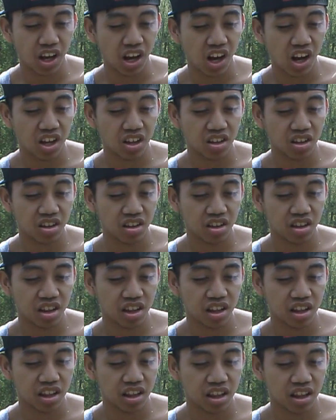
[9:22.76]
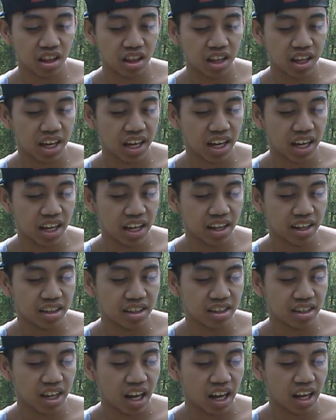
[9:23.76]
Other than that,
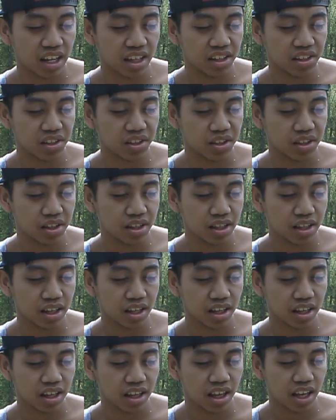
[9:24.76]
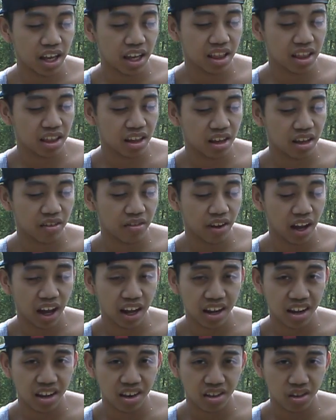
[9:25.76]
I can't think of
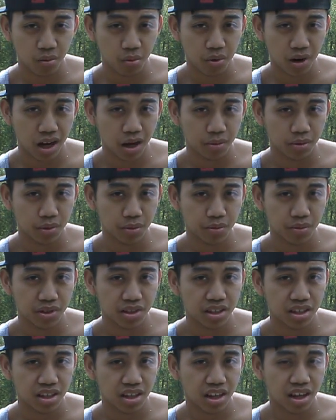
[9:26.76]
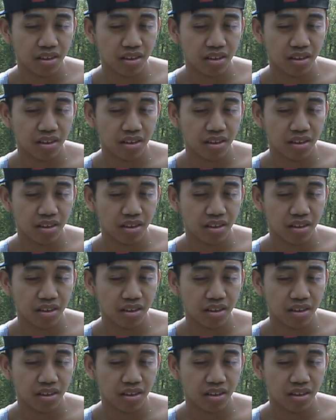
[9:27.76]
any other problems.